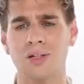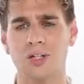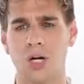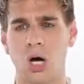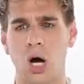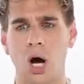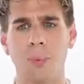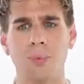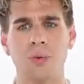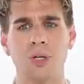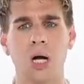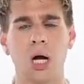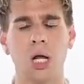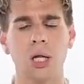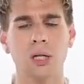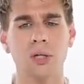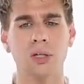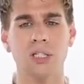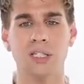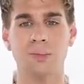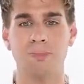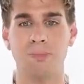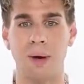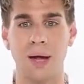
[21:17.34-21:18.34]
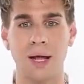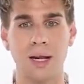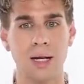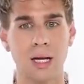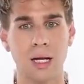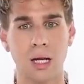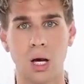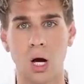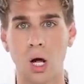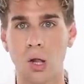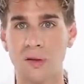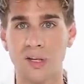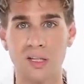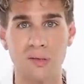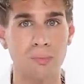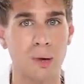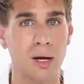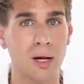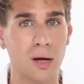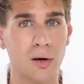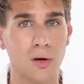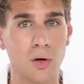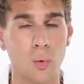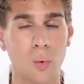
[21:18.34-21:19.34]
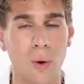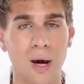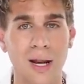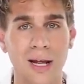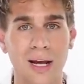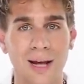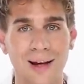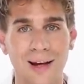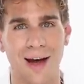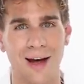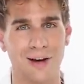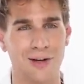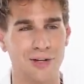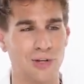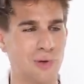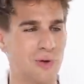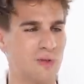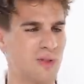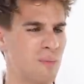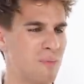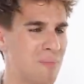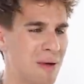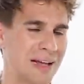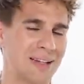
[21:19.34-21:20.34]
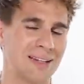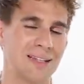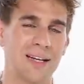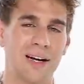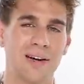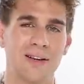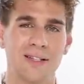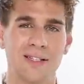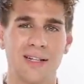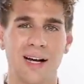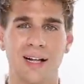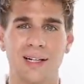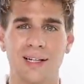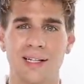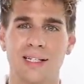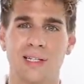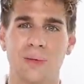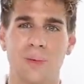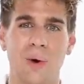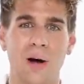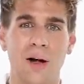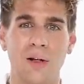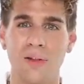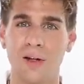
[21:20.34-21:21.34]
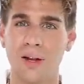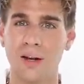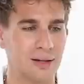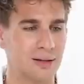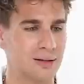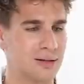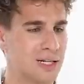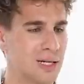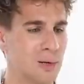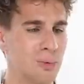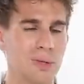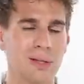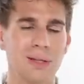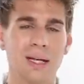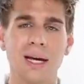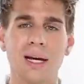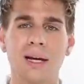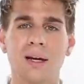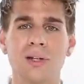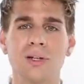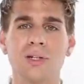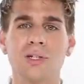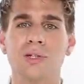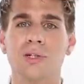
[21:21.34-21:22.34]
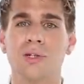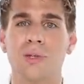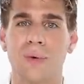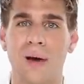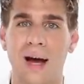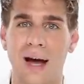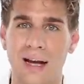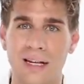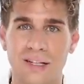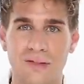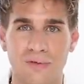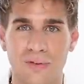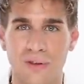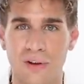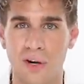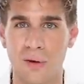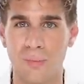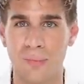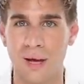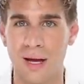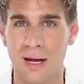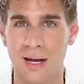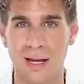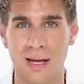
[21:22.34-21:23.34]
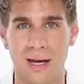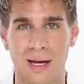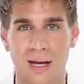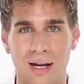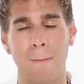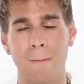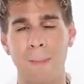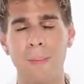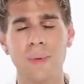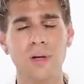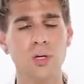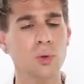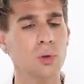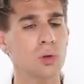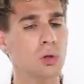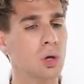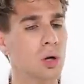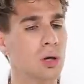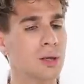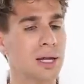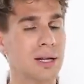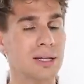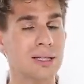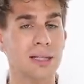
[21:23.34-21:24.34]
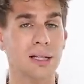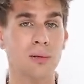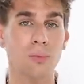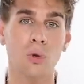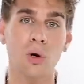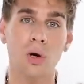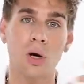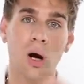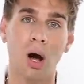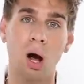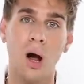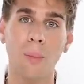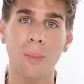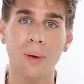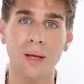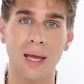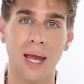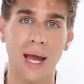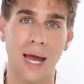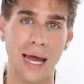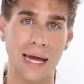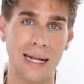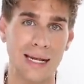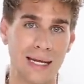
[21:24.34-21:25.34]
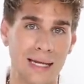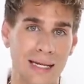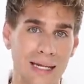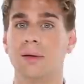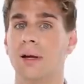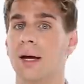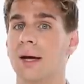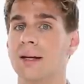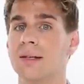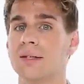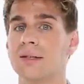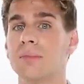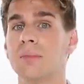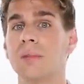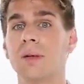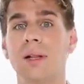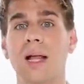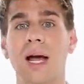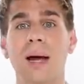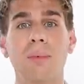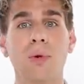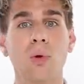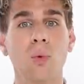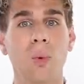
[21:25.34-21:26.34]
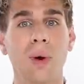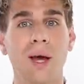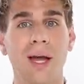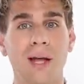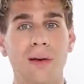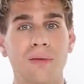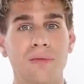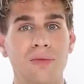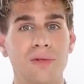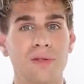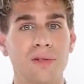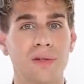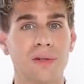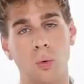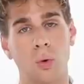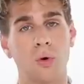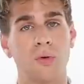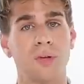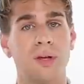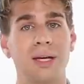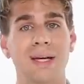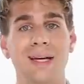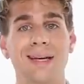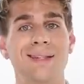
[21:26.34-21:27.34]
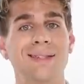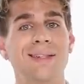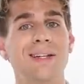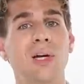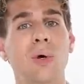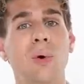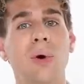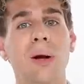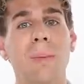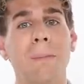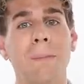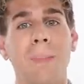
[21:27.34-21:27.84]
top dollar, spending all this money on your wedding and you have the best hairstylist, well then see what they can do, ask for their opinion. Maybe do a look that's a little more complicated, like some glamour waves or the easygoing